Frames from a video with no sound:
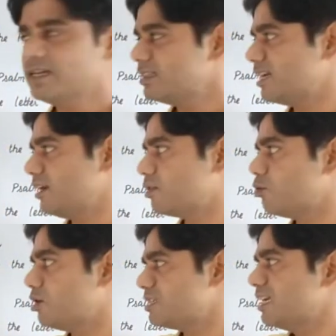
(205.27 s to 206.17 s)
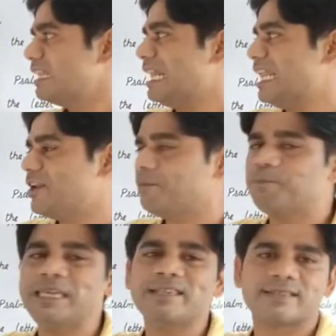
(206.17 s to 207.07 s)
That is what? Letter
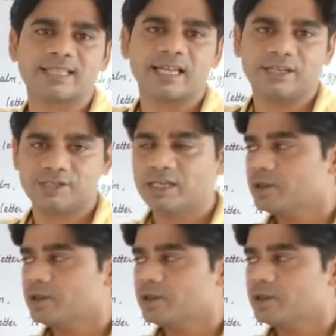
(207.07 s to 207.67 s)
P silent.